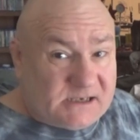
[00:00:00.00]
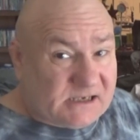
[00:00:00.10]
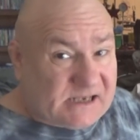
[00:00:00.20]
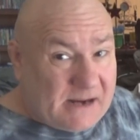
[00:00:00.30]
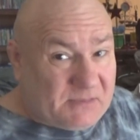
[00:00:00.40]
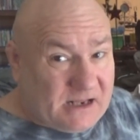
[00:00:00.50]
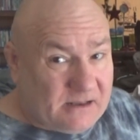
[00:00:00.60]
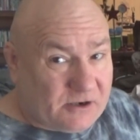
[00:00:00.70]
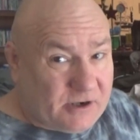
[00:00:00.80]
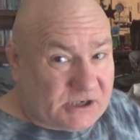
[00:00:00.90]
is the same
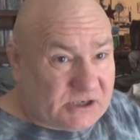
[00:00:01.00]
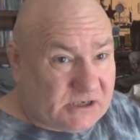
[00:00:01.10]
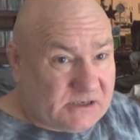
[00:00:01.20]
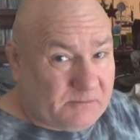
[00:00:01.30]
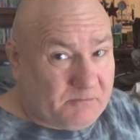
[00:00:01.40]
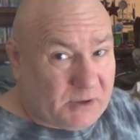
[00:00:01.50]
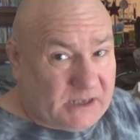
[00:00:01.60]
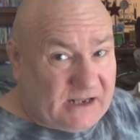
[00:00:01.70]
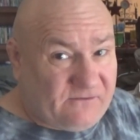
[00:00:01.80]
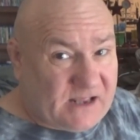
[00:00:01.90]
thing the Christians
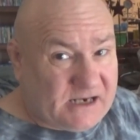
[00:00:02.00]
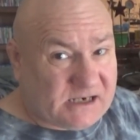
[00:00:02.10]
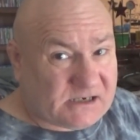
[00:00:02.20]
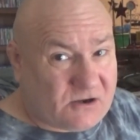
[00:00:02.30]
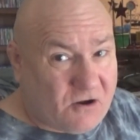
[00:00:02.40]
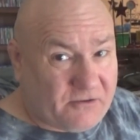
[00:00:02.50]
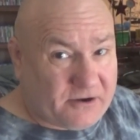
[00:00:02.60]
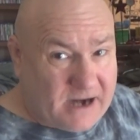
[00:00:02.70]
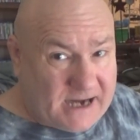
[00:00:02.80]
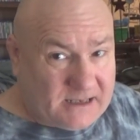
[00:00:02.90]
believe they just call
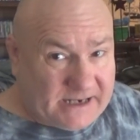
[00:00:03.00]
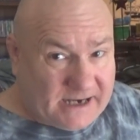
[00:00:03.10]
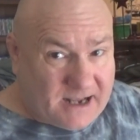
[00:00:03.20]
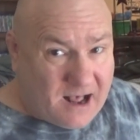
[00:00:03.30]
their alien